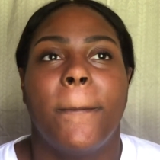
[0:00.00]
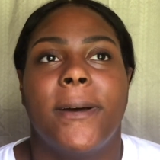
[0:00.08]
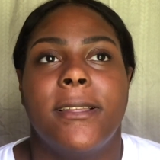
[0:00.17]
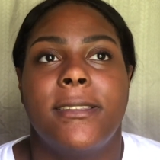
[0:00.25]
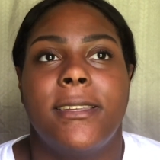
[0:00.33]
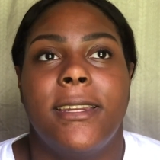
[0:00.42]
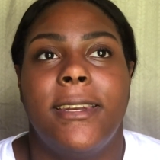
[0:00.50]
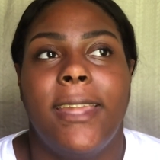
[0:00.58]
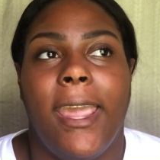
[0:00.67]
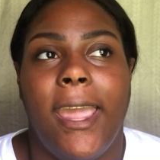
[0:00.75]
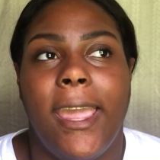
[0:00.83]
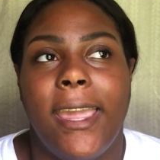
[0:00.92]
But
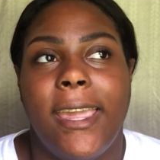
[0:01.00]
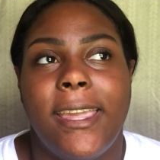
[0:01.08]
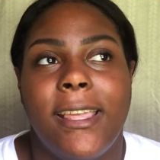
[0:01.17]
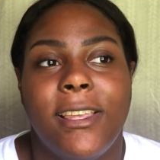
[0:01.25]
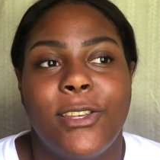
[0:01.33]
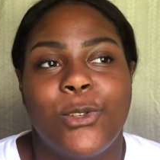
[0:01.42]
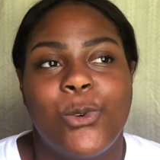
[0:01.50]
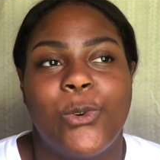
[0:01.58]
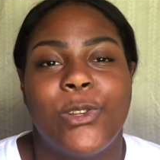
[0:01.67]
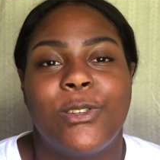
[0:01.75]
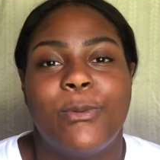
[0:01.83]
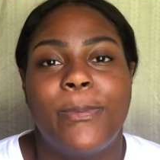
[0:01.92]
today is
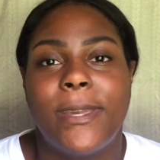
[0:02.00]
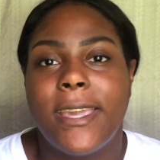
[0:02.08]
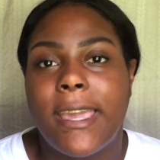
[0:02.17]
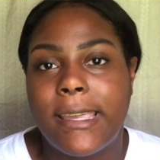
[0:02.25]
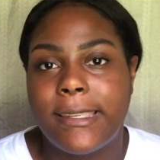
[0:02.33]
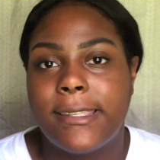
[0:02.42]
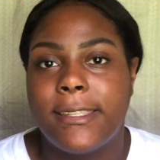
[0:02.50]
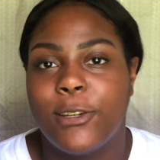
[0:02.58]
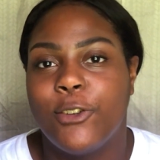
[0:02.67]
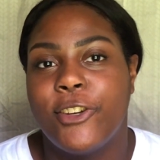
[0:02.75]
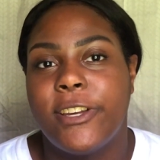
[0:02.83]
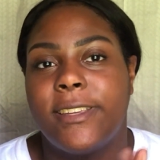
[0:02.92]
going to be a
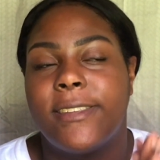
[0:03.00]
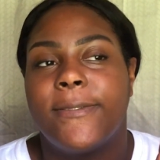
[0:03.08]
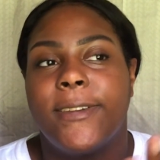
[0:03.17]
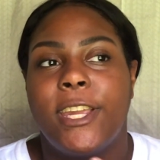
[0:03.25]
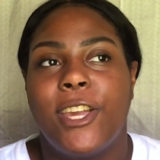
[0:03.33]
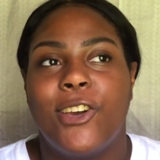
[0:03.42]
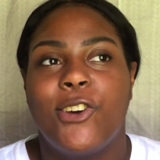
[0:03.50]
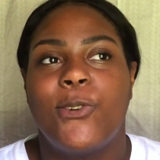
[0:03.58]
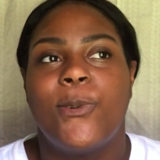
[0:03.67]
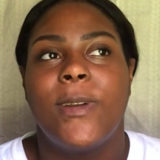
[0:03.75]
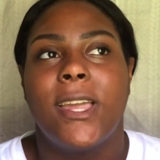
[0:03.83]
serious video.